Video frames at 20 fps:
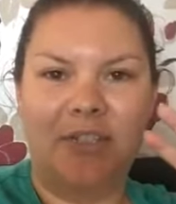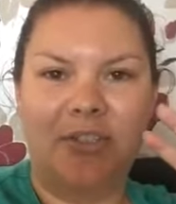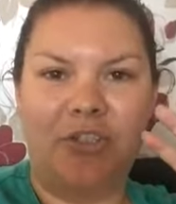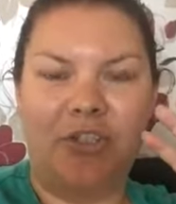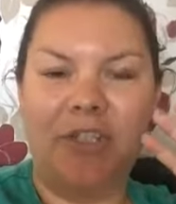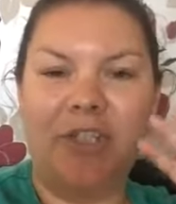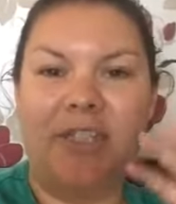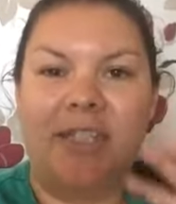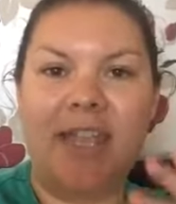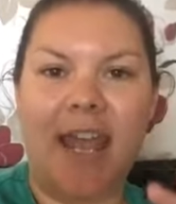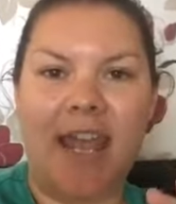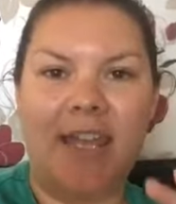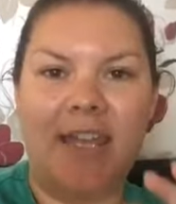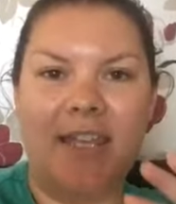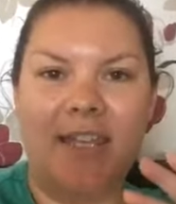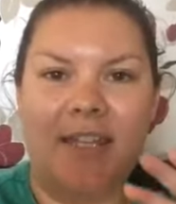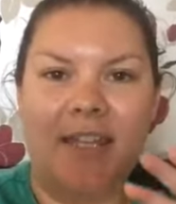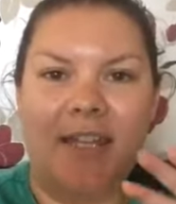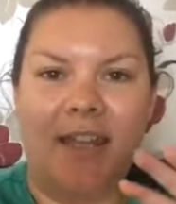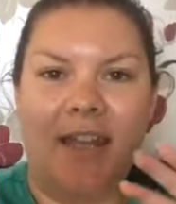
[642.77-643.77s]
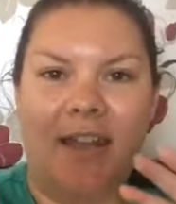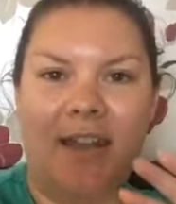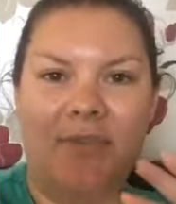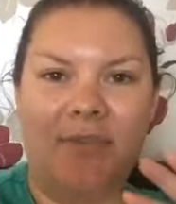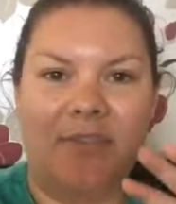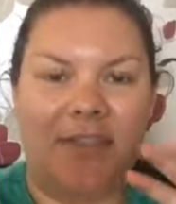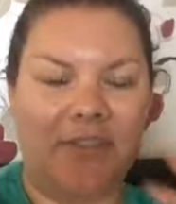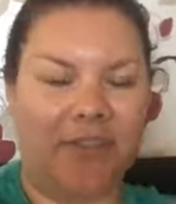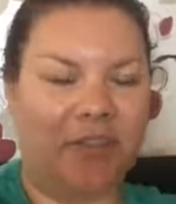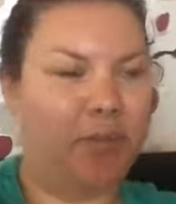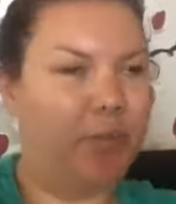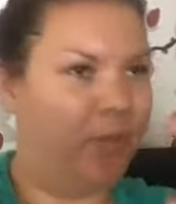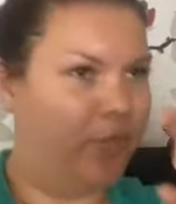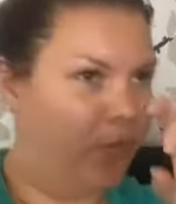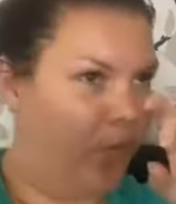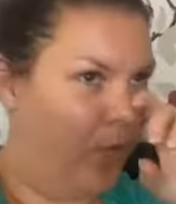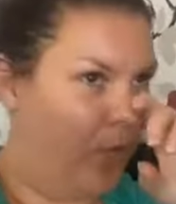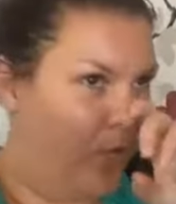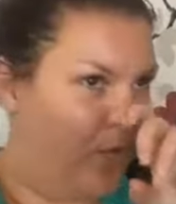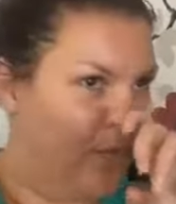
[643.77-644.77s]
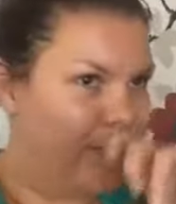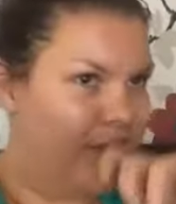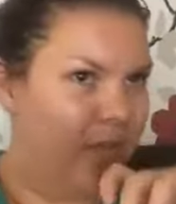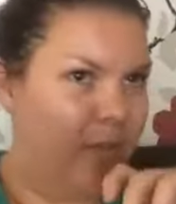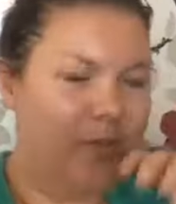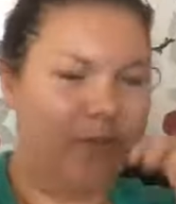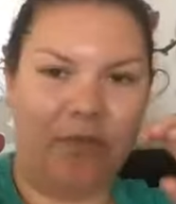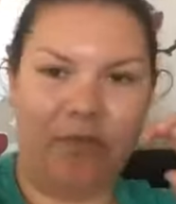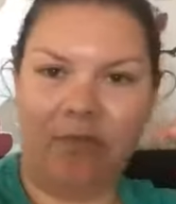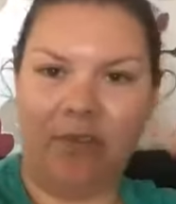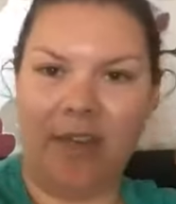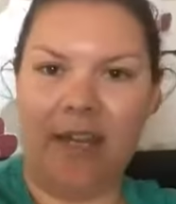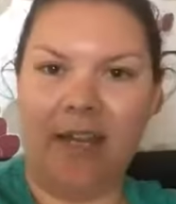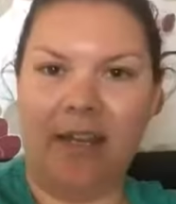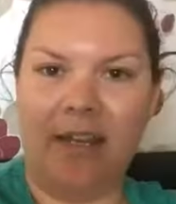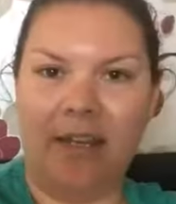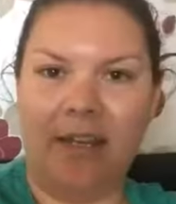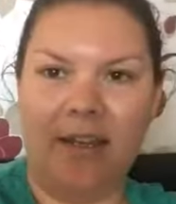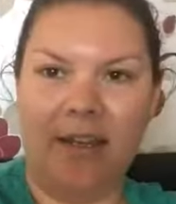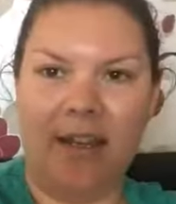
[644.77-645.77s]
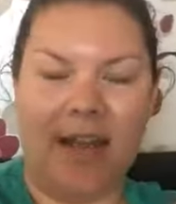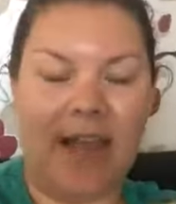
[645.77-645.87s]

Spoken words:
just take it. And I've said this before in terms of failure.